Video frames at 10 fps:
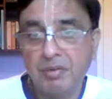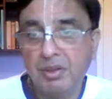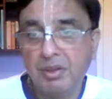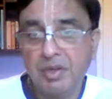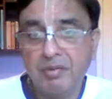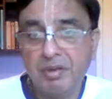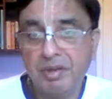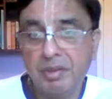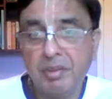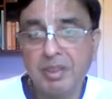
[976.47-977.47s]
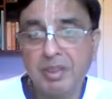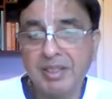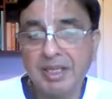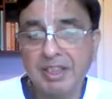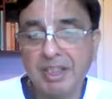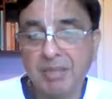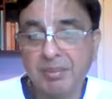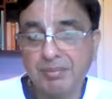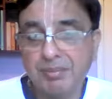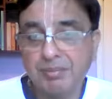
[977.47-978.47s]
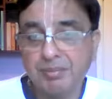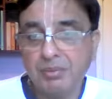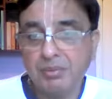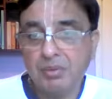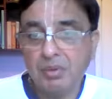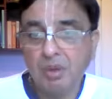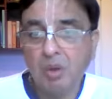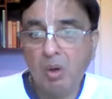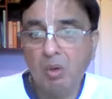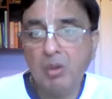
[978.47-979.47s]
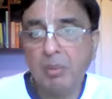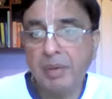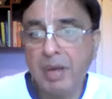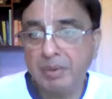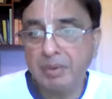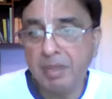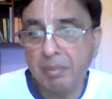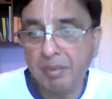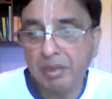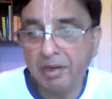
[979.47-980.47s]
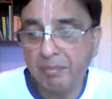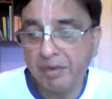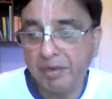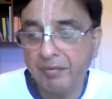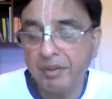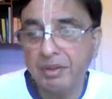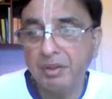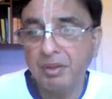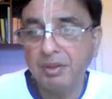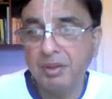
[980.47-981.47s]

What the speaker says: Whatever remedies they accept, although perhaps temporarily beneficial,